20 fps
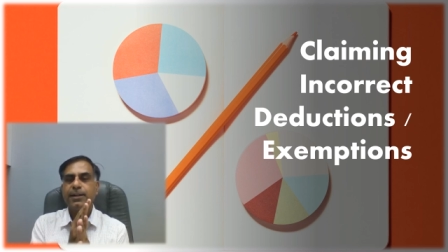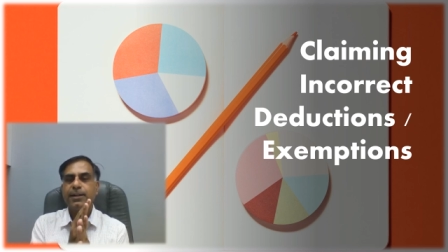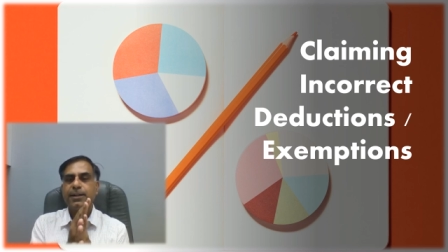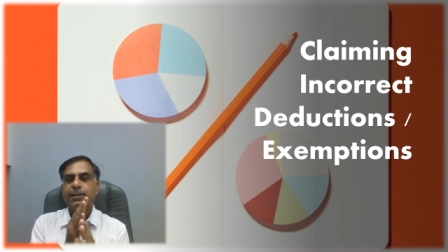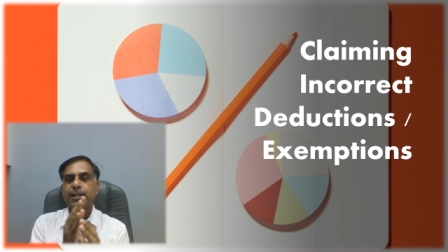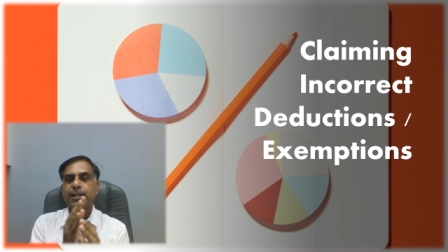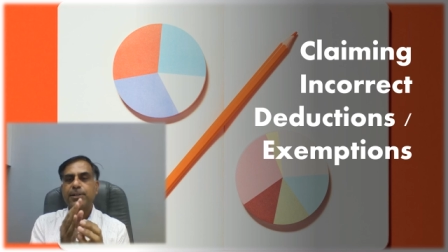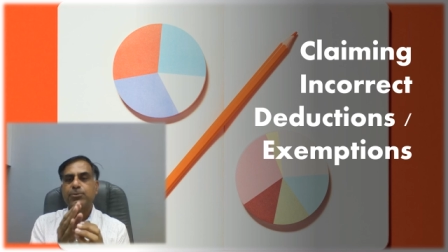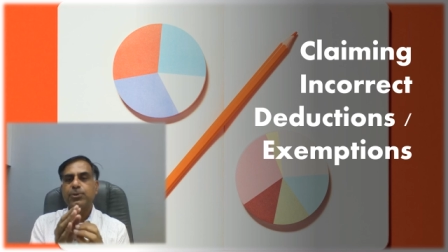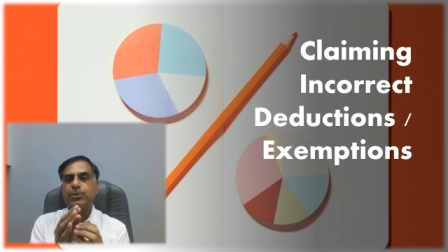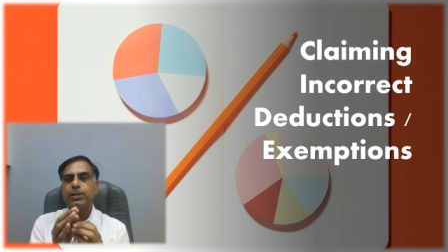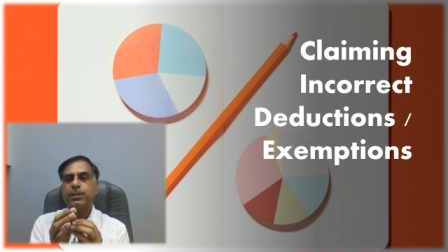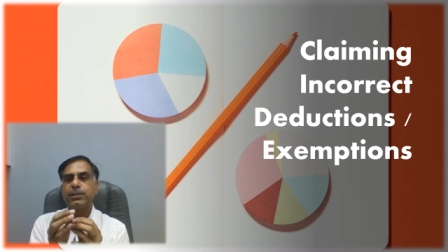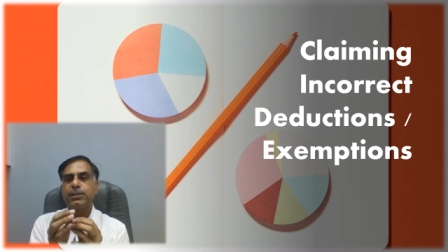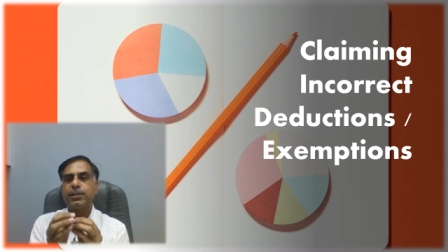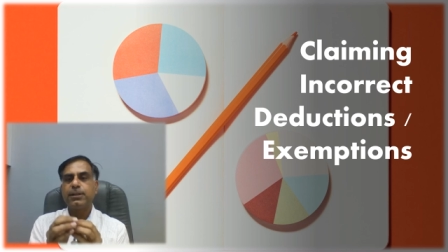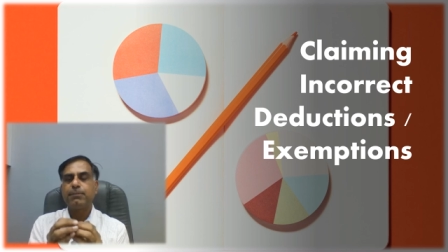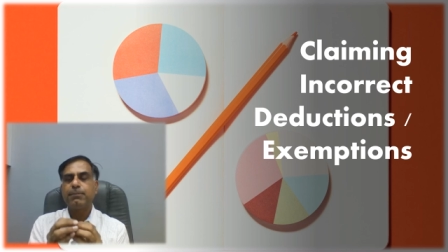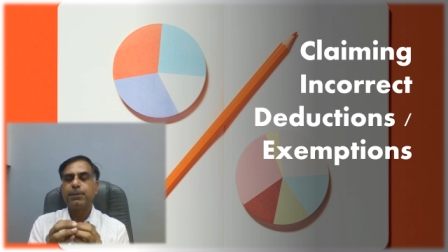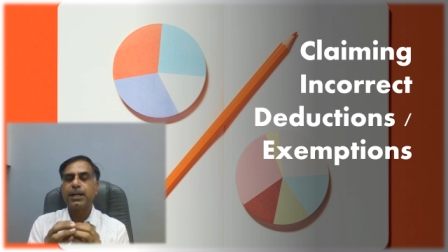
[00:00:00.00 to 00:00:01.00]
naturally the
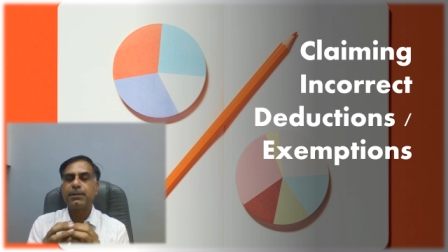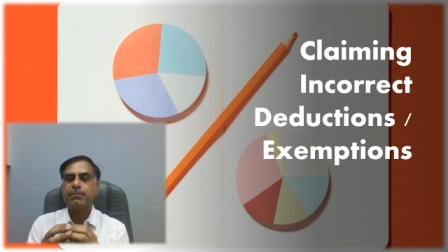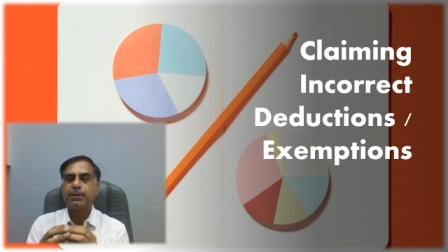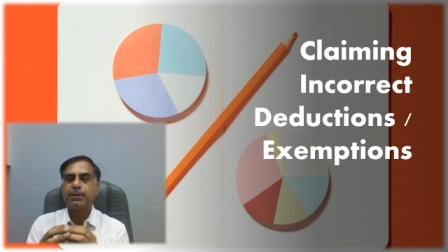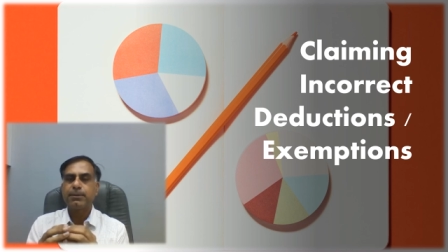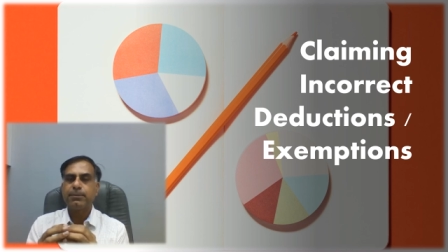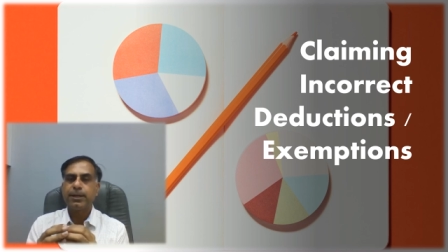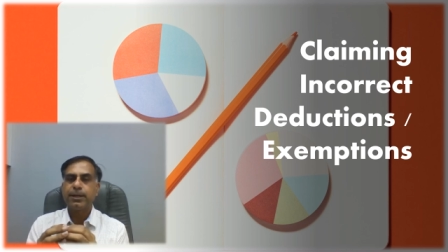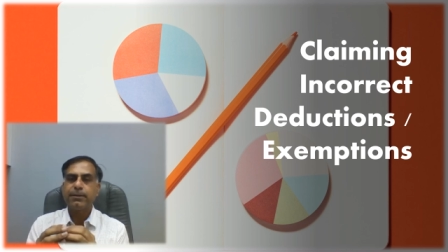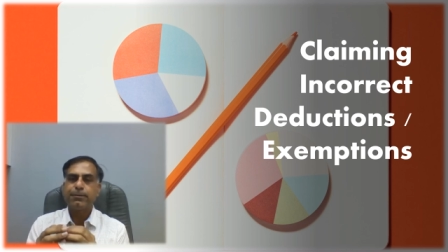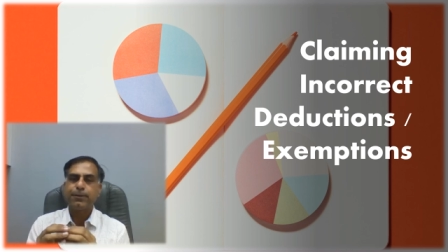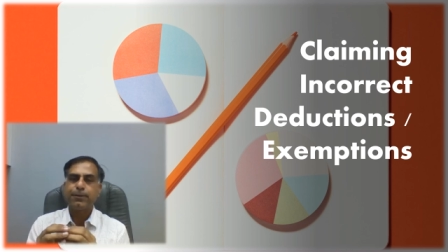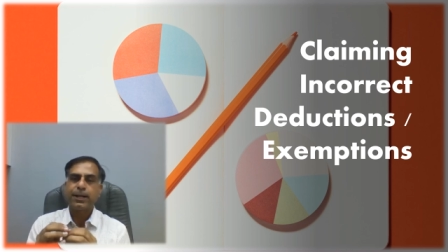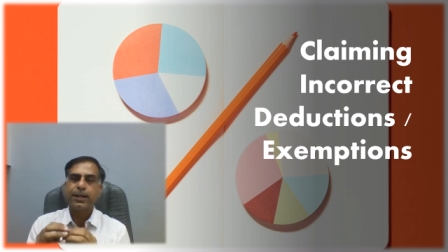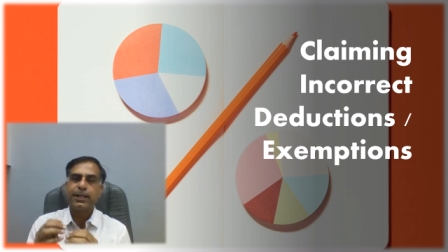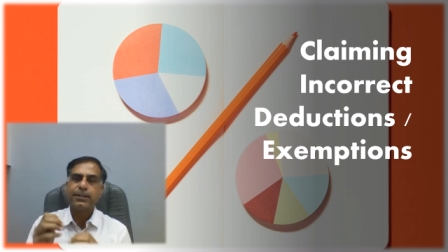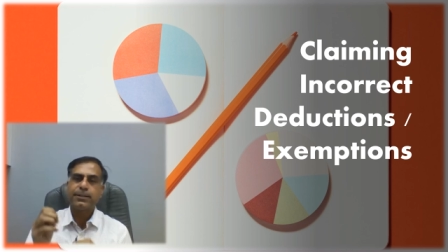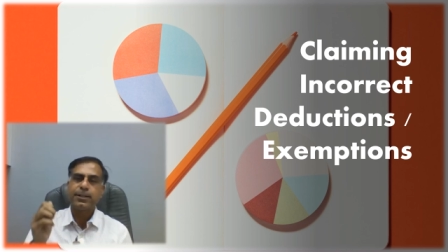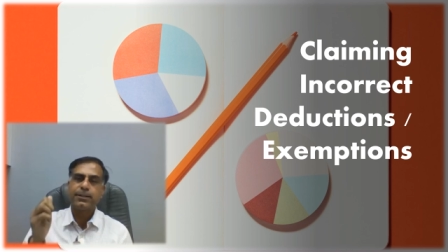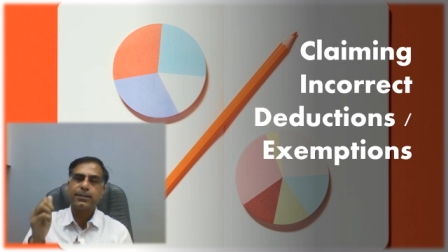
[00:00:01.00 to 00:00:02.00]
department may
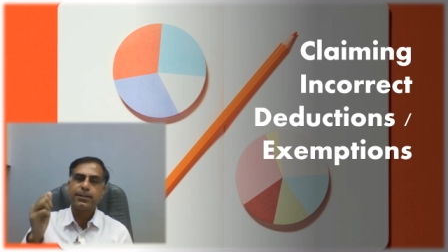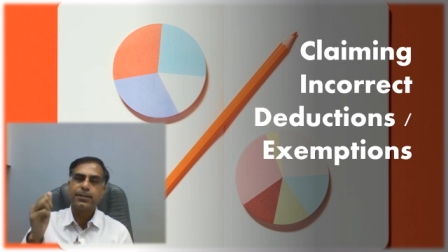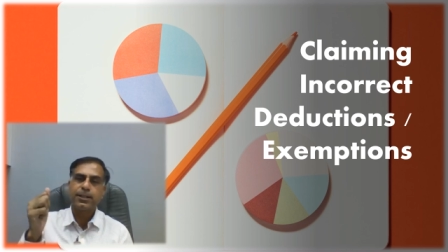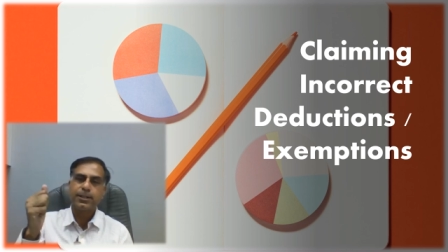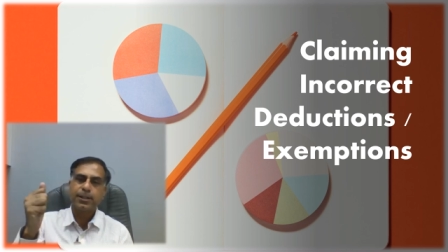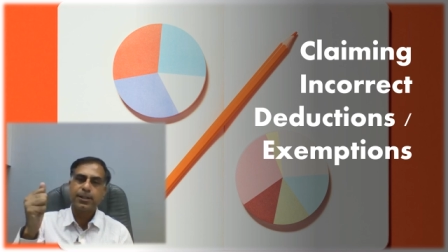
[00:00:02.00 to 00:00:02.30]
find that the